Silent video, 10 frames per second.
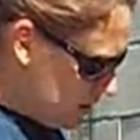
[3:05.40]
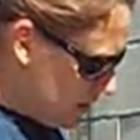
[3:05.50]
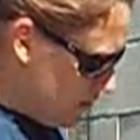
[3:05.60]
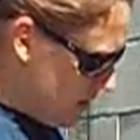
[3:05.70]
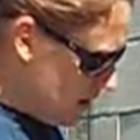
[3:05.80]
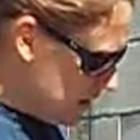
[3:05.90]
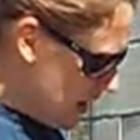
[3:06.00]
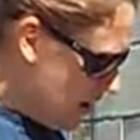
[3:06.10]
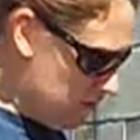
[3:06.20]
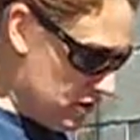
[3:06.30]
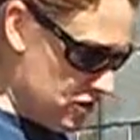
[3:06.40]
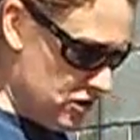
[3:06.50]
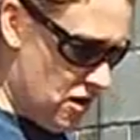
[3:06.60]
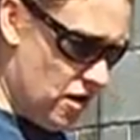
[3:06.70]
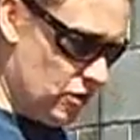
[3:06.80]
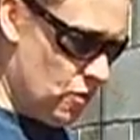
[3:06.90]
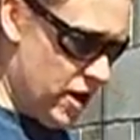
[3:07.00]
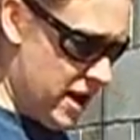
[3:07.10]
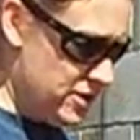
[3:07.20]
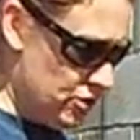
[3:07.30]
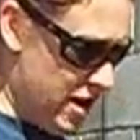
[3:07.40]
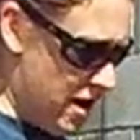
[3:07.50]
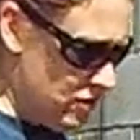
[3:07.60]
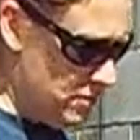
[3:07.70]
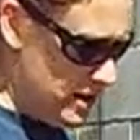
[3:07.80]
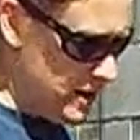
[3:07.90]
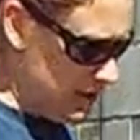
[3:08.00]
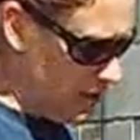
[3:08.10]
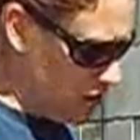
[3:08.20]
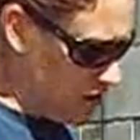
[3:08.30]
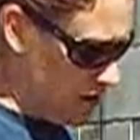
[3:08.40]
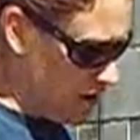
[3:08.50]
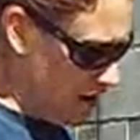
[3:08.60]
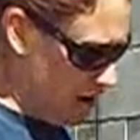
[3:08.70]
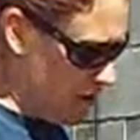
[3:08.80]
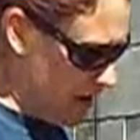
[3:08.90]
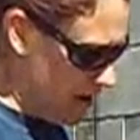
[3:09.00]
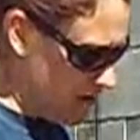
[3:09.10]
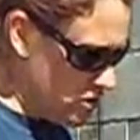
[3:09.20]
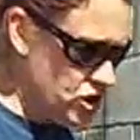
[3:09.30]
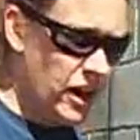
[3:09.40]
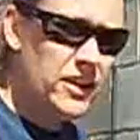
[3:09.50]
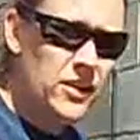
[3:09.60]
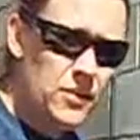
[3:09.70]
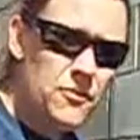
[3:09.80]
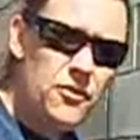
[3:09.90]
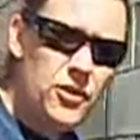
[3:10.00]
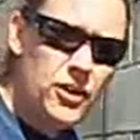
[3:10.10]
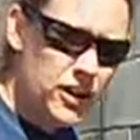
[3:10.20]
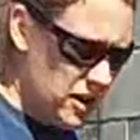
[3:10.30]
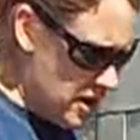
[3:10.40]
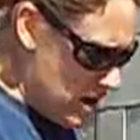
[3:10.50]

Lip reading: Some things that I've learned along the way is you have to be diligent on coming out and checking them for